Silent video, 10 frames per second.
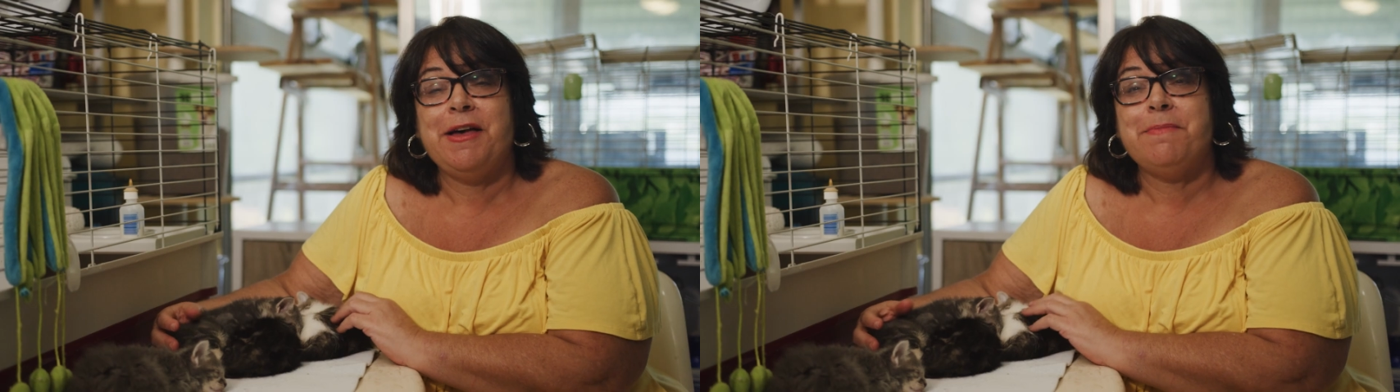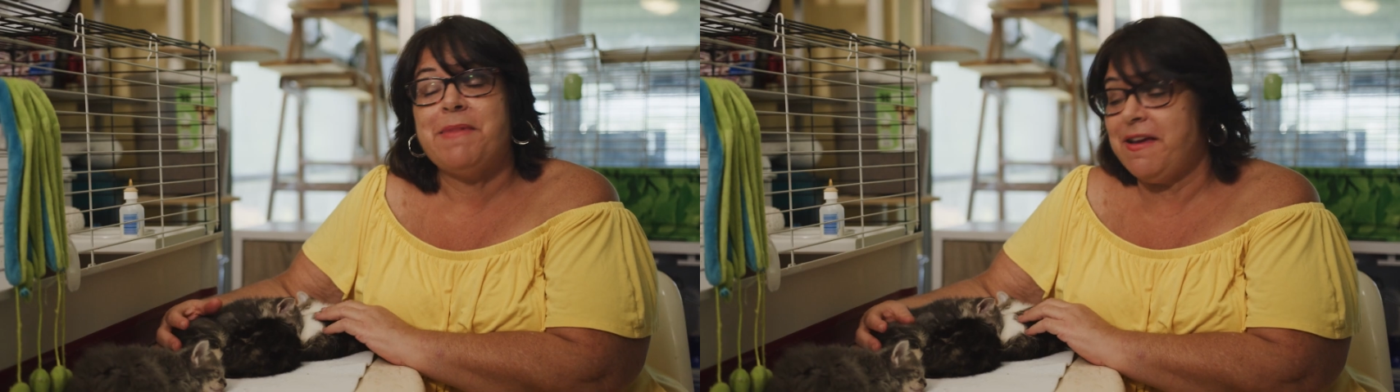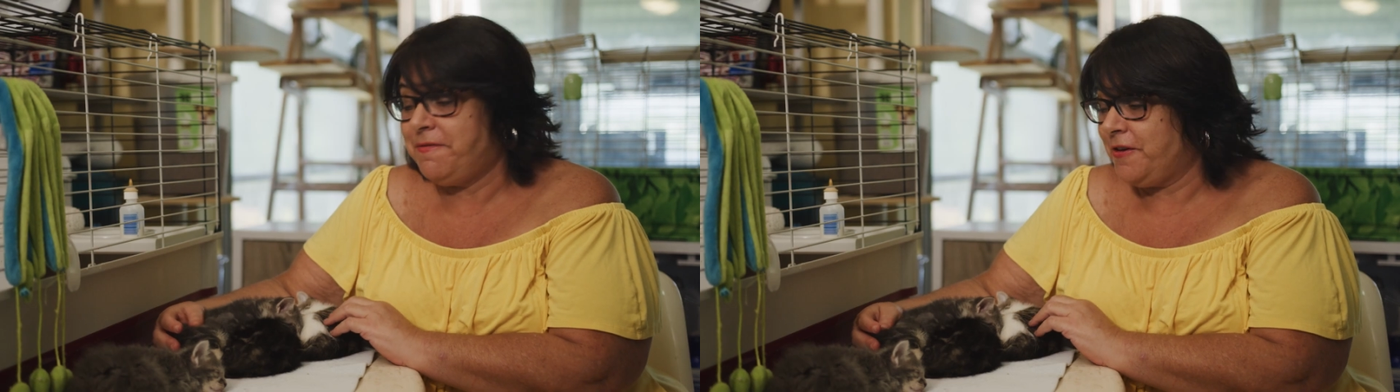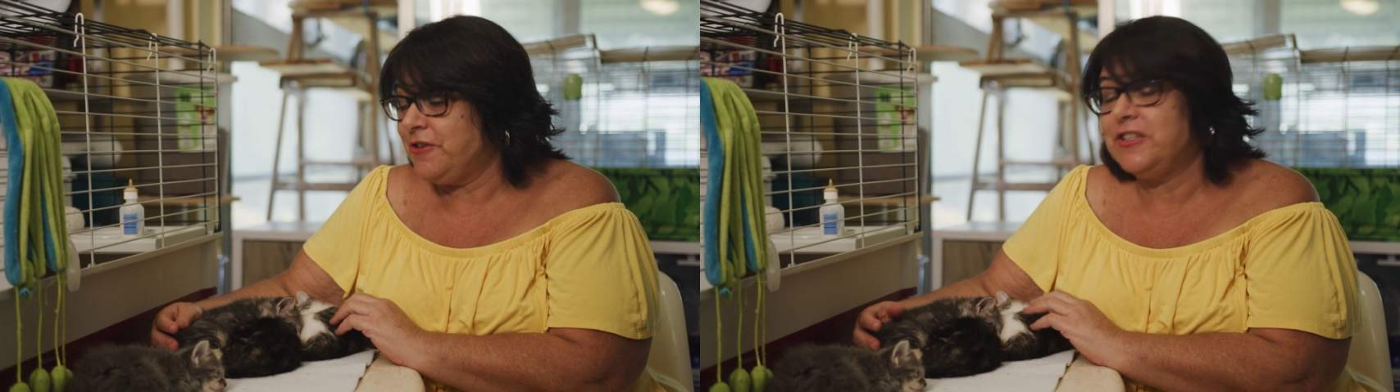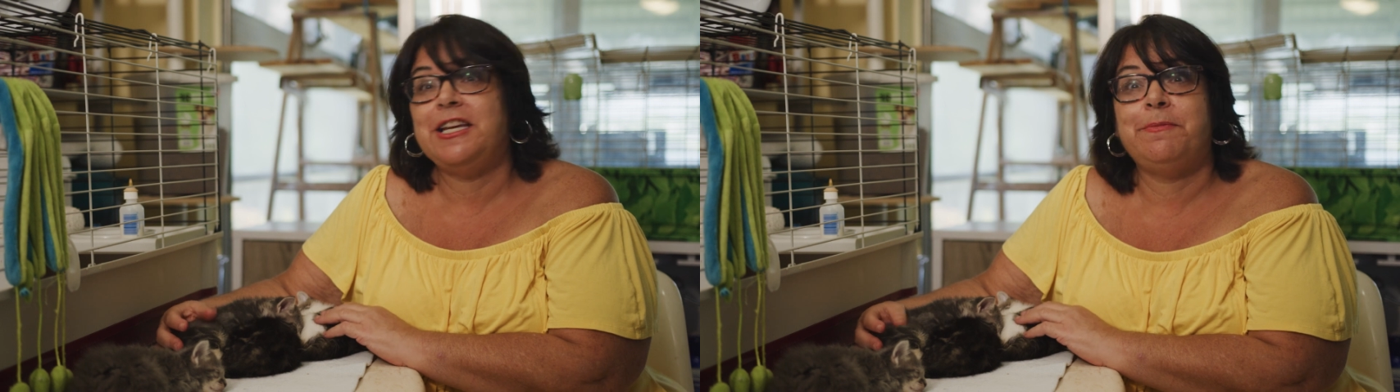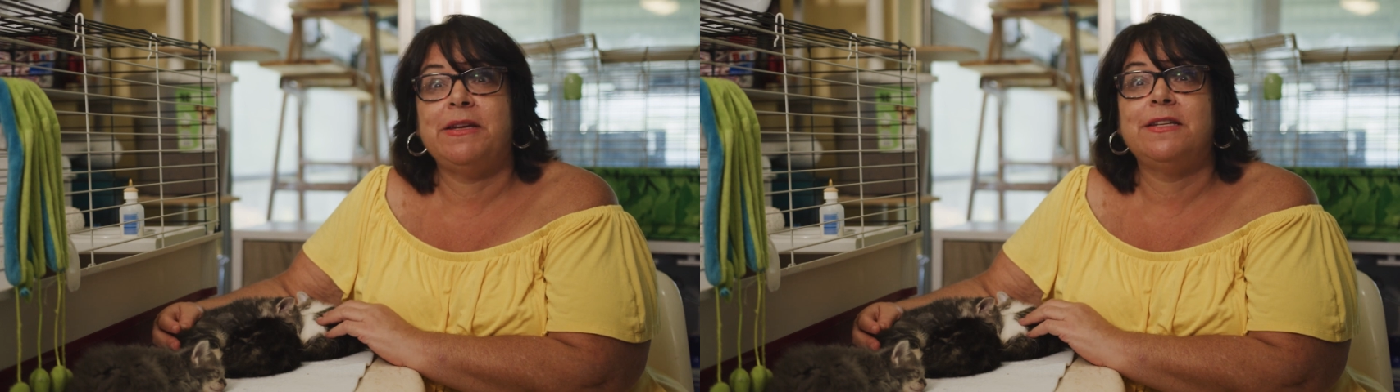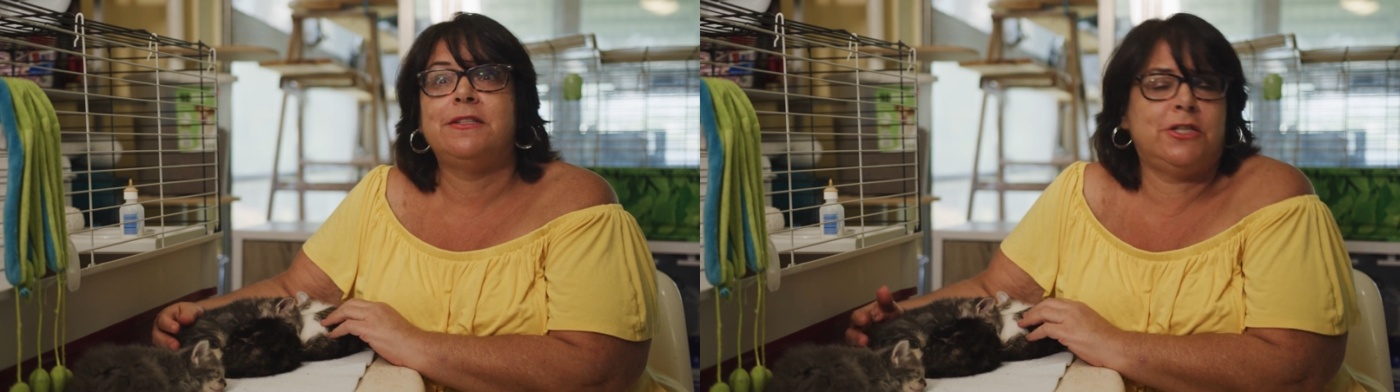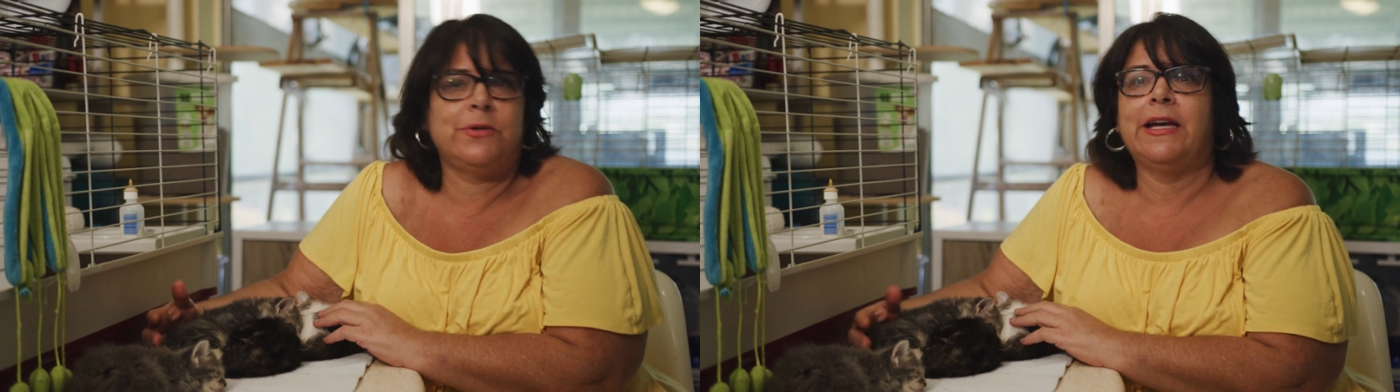my first tip is
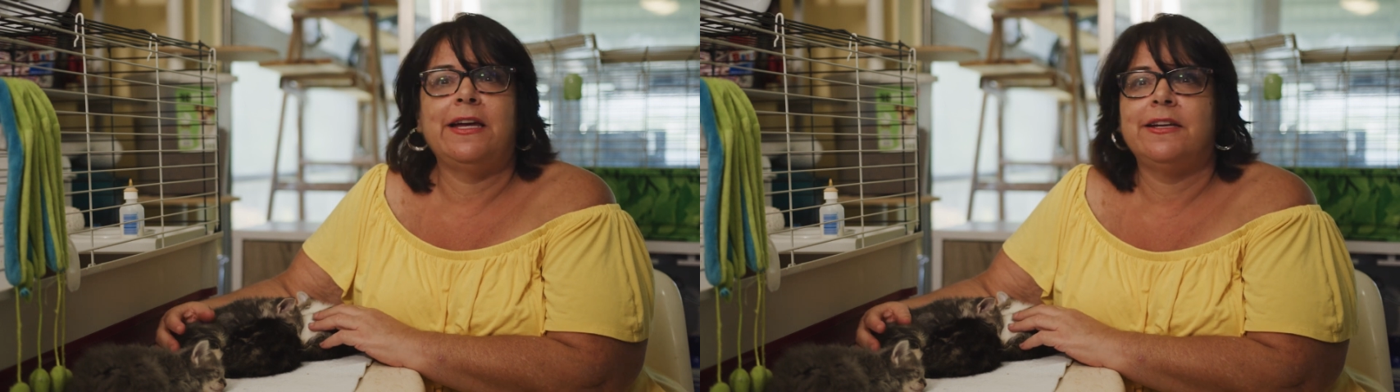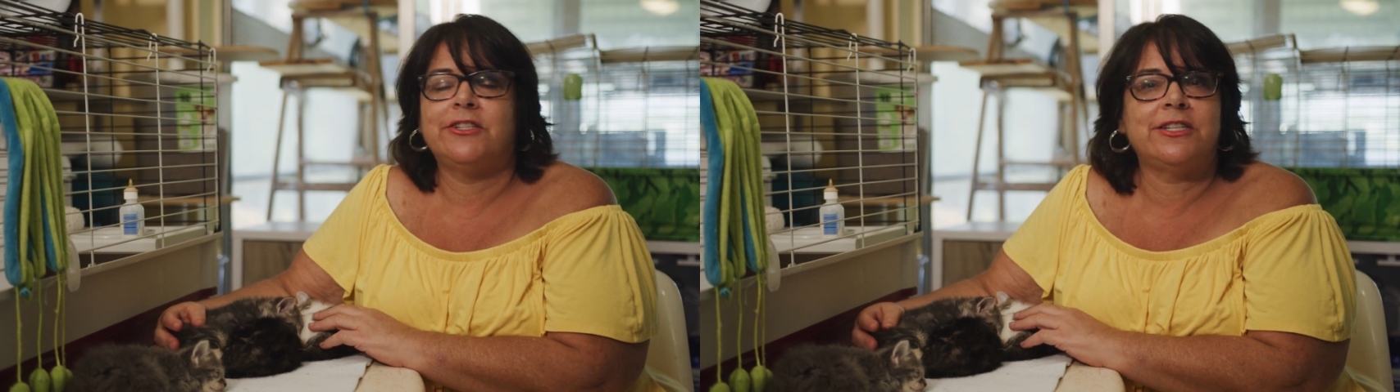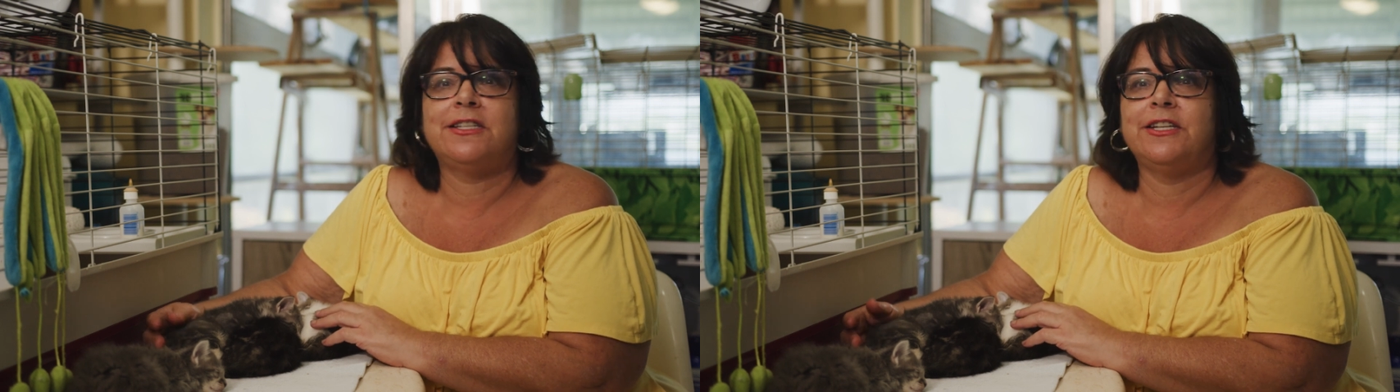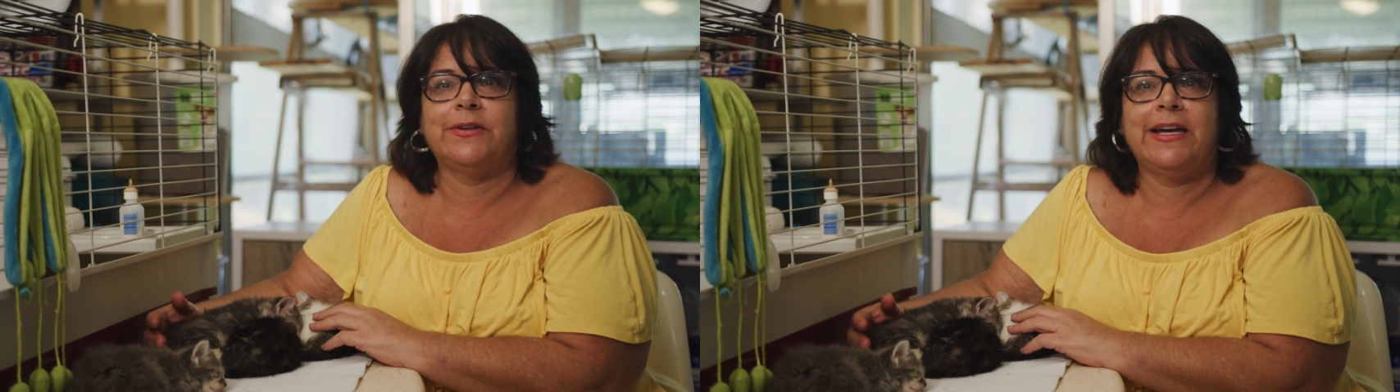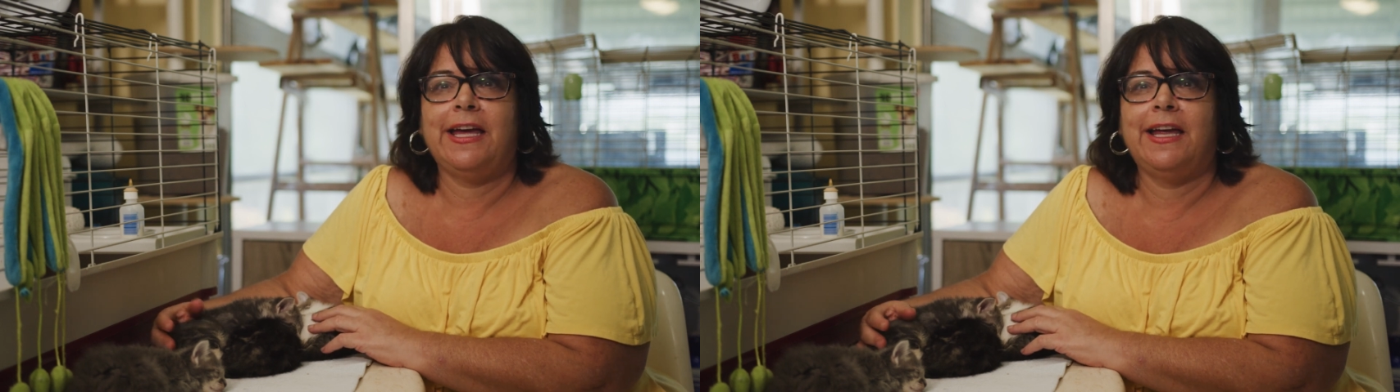do it. Just do it.